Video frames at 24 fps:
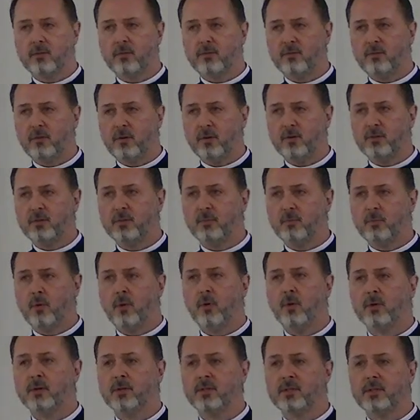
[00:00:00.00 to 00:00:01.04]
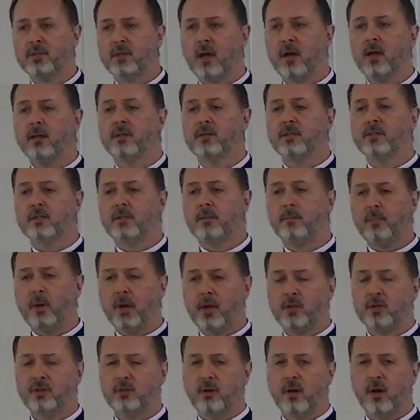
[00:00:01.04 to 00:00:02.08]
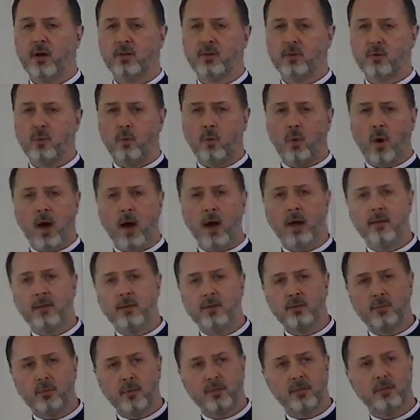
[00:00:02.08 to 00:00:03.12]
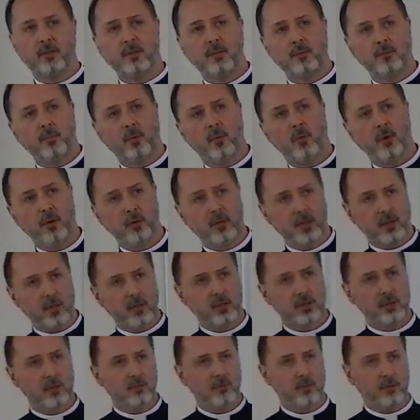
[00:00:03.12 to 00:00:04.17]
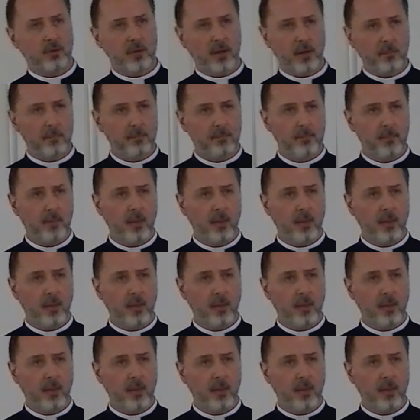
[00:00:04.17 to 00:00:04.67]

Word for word: the firstborn sons, the patriarchs, why this was an important issue for them